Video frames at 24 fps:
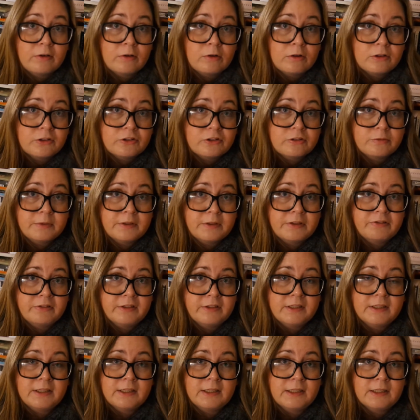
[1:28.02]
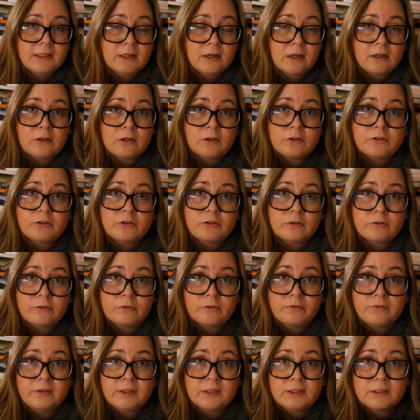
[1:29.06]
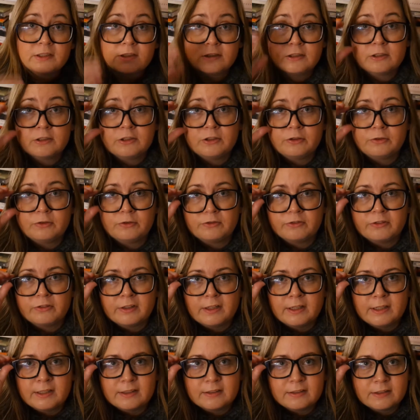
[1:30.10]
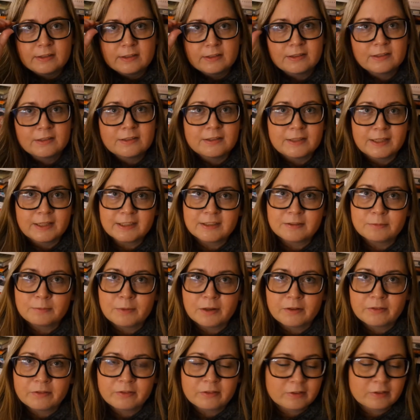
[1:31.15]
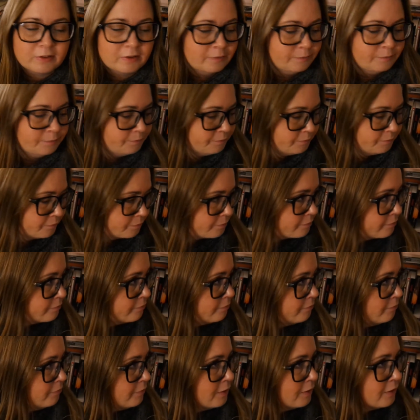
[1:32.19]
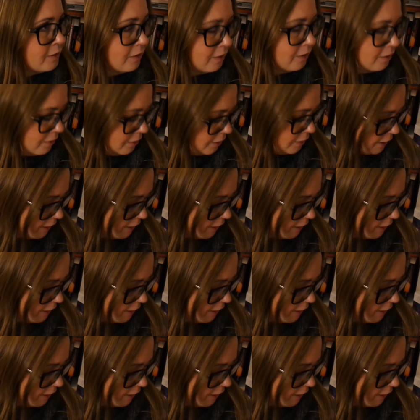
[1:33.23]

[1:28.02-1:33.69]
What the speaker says: also be reading a lot of Norwegian new releases next month. I